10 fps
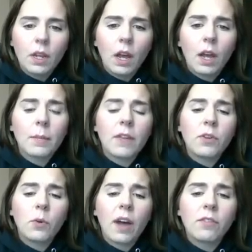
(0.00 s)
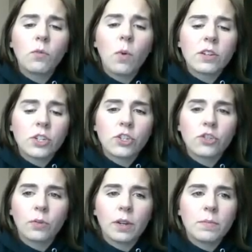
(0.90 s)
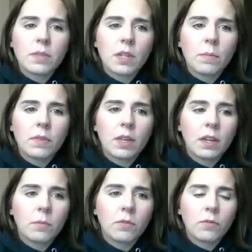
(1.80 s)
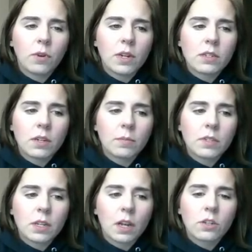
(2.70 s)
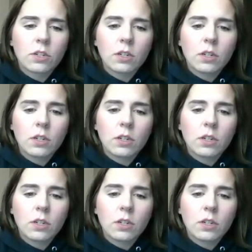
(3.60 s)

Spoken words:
If you ever want to trim something, before I stop the sketch,